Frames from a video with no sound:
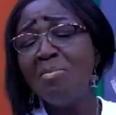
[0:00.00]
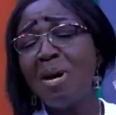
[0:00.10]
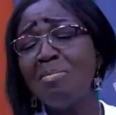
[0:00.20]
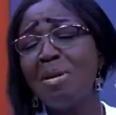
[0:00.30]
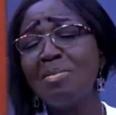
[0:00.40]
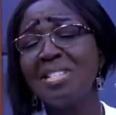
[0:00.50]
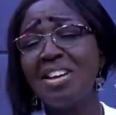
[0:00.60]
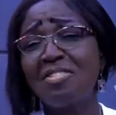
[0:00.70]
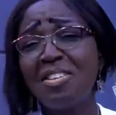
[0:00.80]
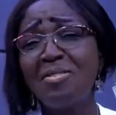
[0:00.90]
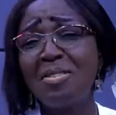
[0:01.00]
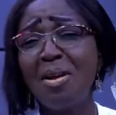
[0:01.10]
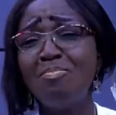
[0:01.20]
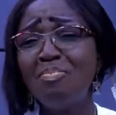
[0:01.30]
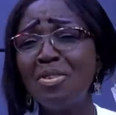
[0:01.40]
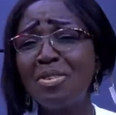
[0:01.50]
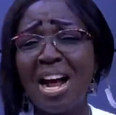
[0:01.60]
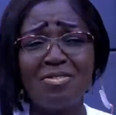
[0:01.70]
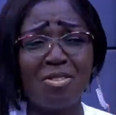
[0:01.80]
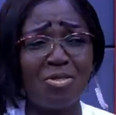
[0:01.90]
Mama, but yes, you create book
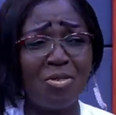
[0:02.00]
rather.